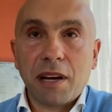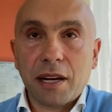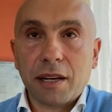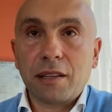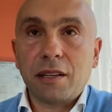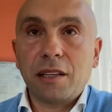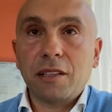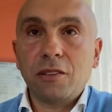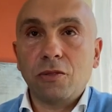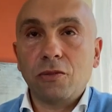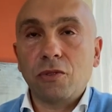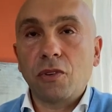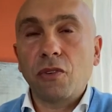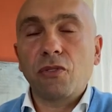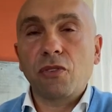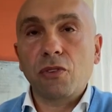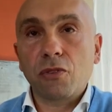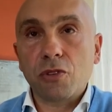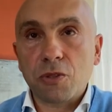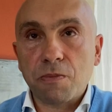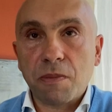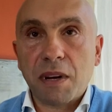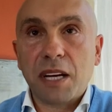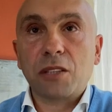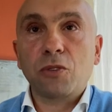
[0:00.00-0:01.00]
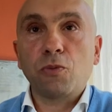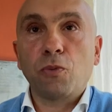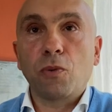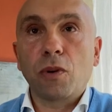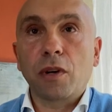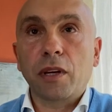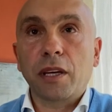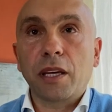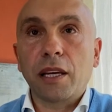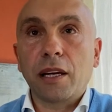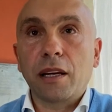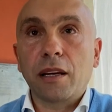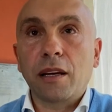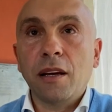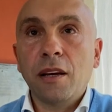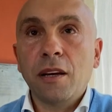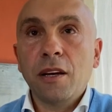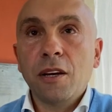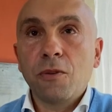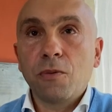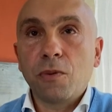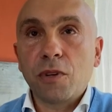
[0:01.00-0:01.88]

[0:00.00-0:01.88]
magnitude through smart working,